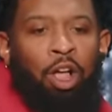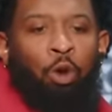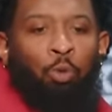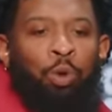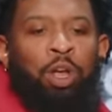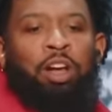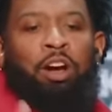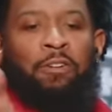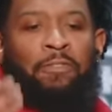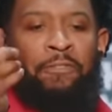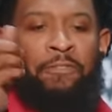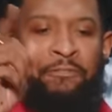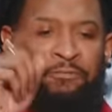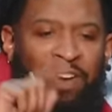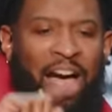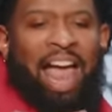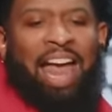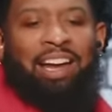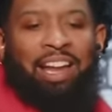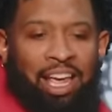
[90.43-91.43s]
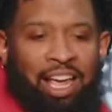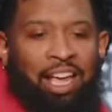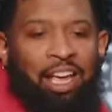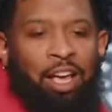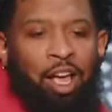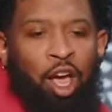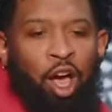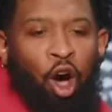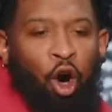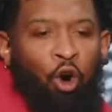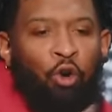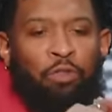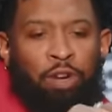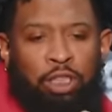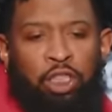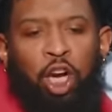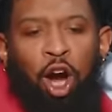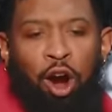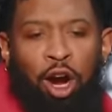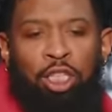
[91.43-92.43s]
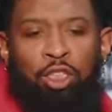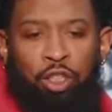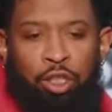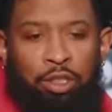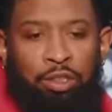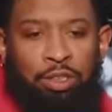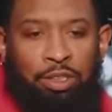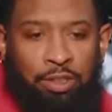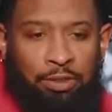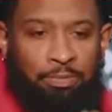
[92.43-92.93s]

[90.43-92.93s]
we are fighting over chargers.